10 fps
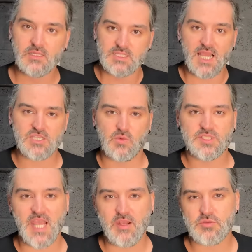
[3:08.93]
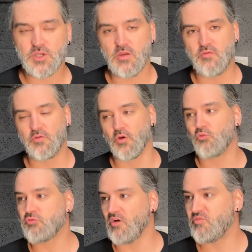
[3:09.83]
So as I was saying, I was going through a
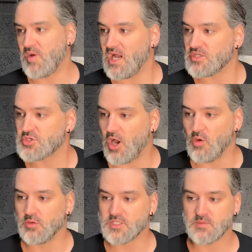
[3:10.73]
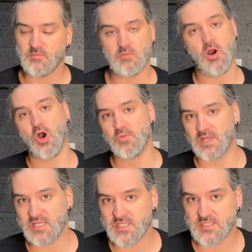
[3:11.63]
rough patch. I was
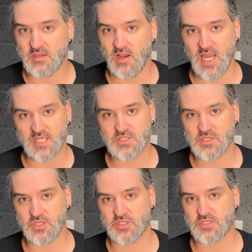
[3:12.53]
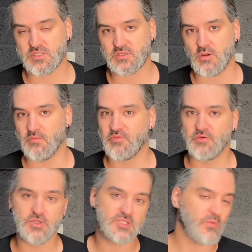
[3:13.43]
homeless. I had just gone
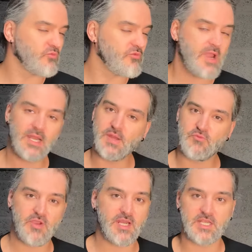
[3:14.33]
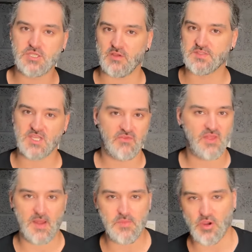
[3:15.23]
through some really, really tough stuff that
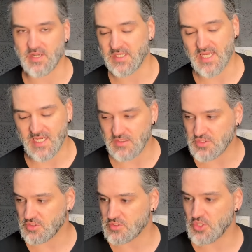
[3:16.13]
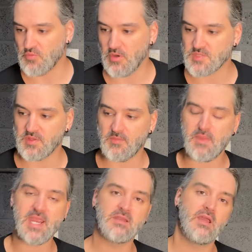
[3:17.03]
I'm not going to get into too much. But the
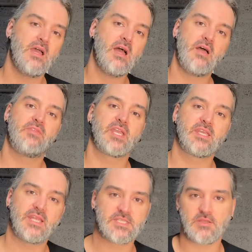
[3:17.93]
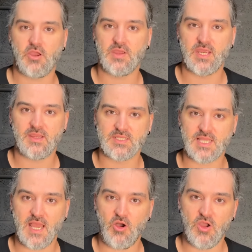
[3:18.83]
main thing you need to know here is
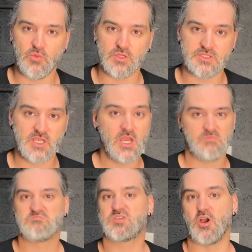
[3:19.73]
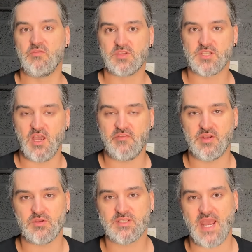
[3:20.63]
that I was sofa surfing. I
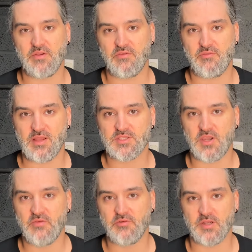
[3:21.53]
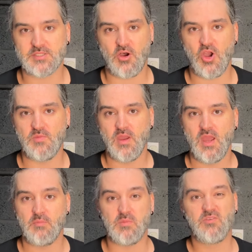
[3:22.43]
was staying on a friend's sofa at the time.
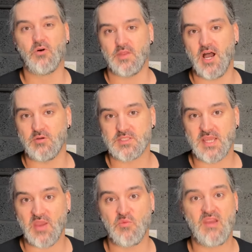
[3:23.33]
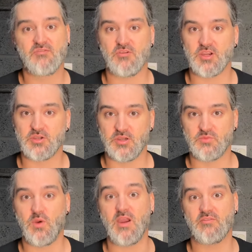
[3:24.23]
But before that, I was staying wherever I could,
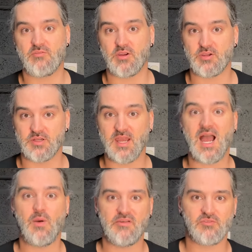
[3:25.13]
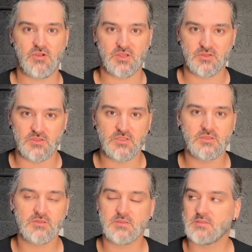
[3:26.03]
however I could.
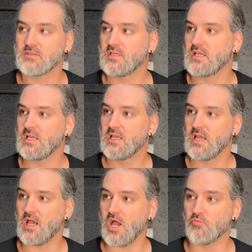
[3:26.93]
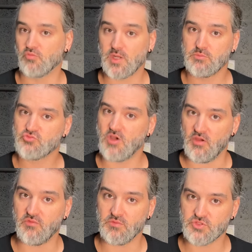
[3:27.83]
It was
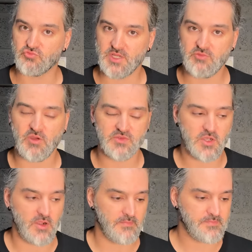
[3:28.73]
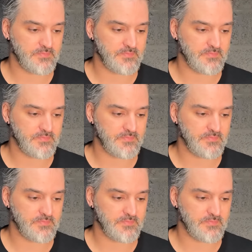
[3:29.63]
rough. It was a really rough time.